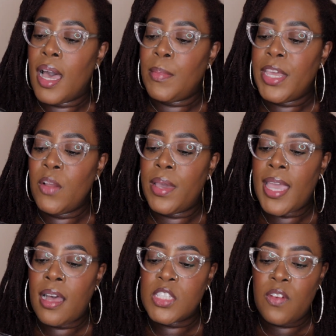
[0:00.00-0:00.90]
Anyway,
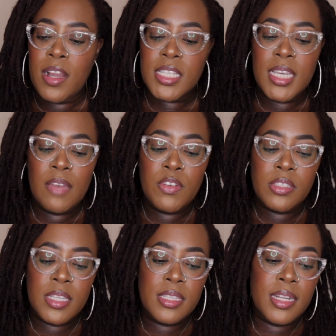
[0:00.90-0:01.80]
y'all, as far as
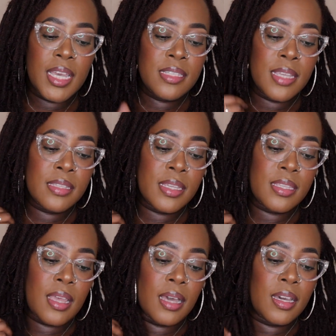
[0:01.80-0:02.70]
coverage, this does says
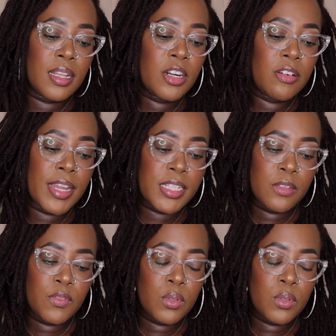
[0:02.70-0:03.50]
it's color correcting,